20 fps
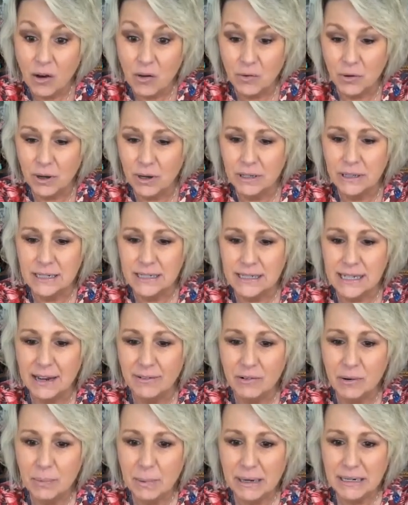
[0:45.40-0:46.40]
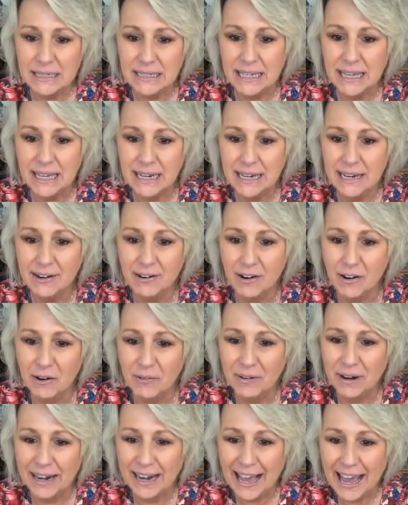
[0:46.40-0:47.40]
oh goodness everybody's getting here
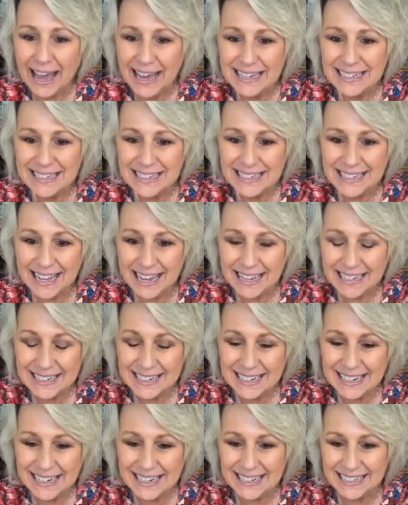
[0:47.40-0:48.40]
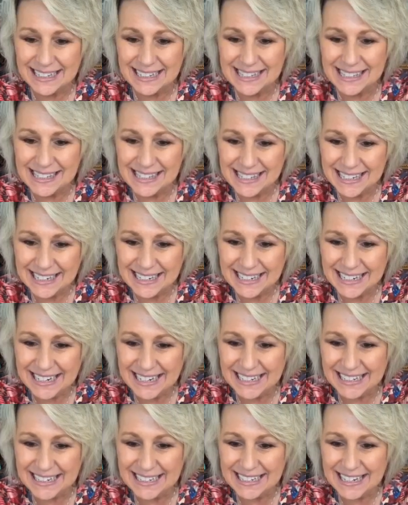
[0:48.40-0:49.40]
already hey Sandy and
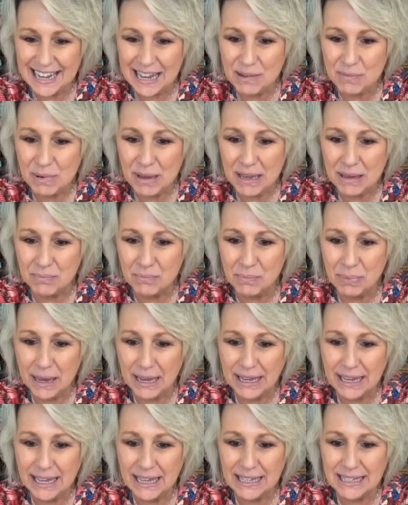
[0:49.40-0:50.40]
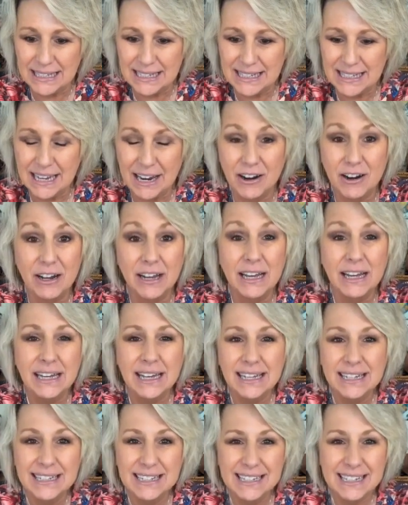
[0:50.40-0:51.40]
Cindy and Debbie and Becky and Sarah
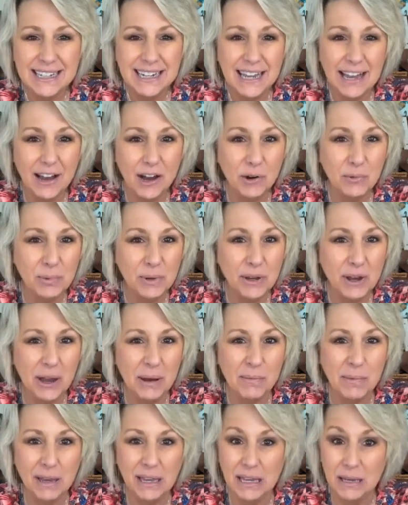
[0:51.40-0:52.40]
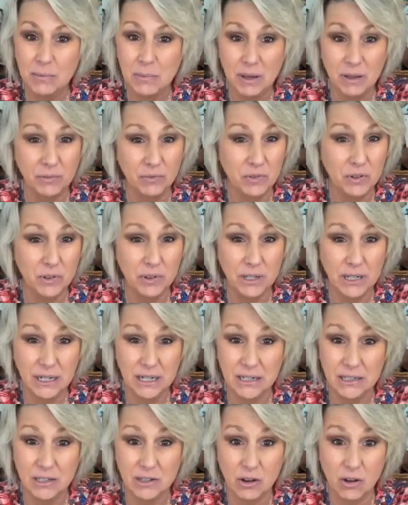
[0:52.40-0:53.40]
Cindy I hope you got my email if you
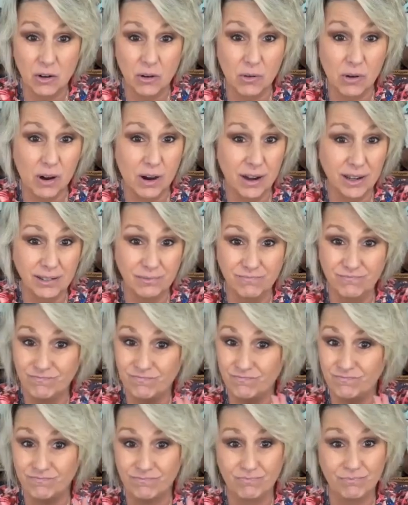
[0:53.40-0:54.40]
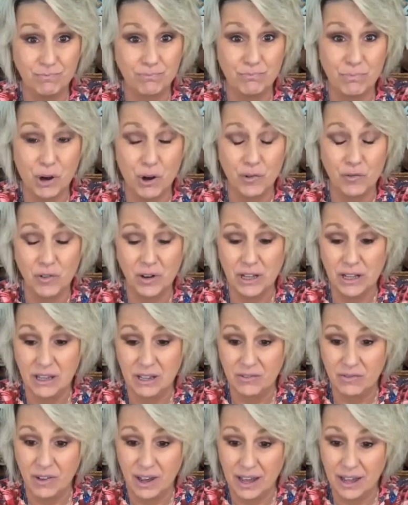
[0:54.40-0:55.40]
didn't it's all right
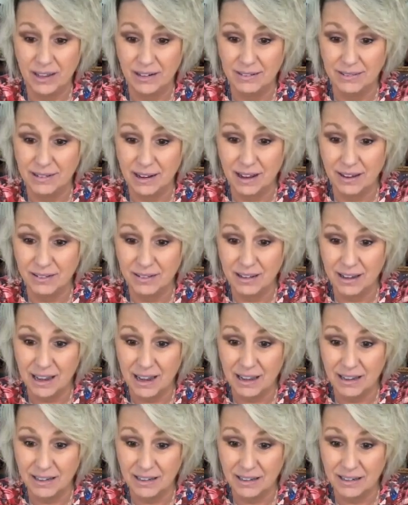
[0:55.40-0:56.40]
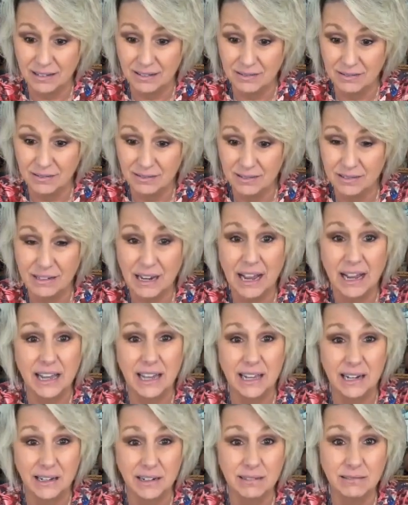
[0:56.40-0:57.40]
perfectly fine. I, I can I
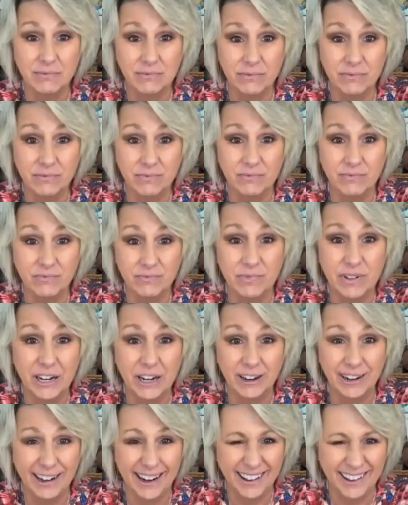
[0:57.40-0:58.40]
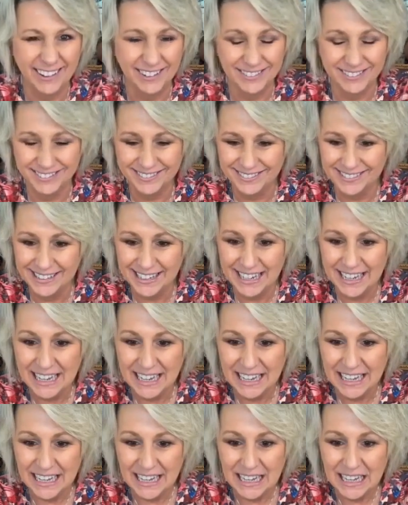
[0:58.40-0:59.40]
can figure it
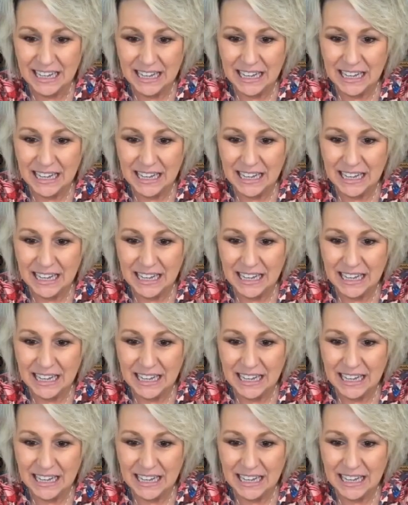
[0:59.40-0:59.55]
out.